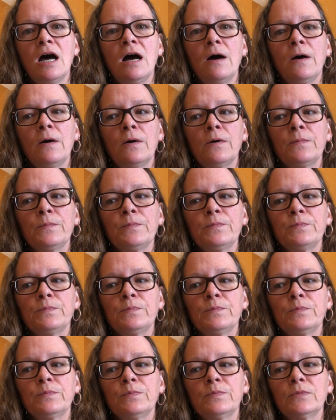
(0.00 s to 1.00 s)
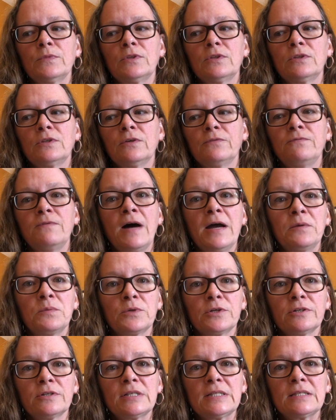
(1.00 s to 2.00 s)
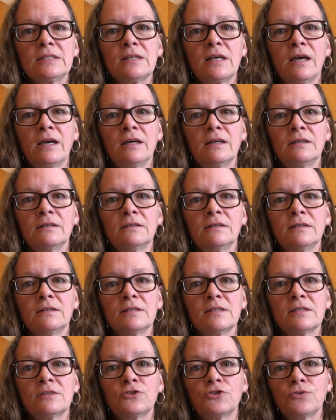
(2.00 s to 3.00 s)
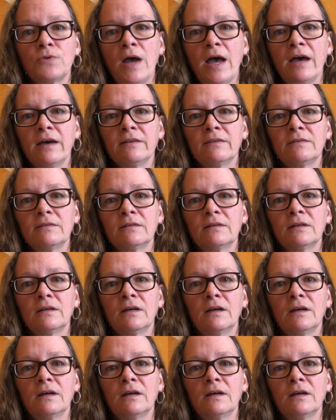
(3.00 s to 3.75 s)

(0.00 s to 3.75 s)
Um, the virus and its threat